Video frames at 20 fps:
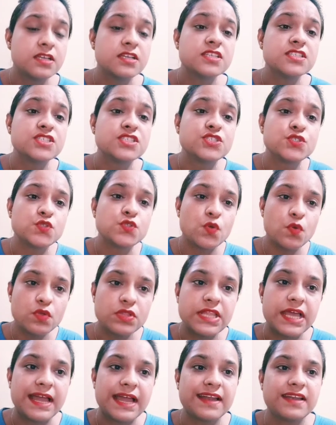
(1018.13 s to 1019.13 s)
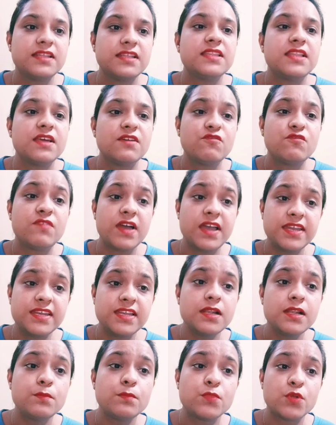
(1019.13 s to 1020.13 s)
so that the
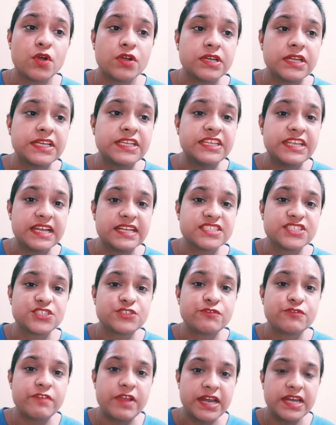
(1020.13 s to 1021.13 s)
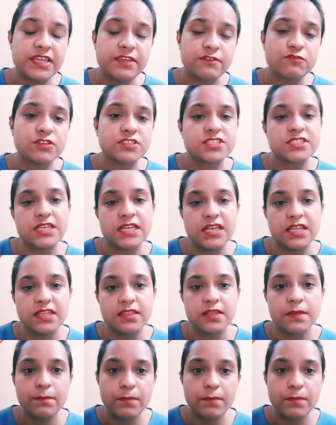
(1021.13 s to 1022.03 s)
final product gets ready for sale in the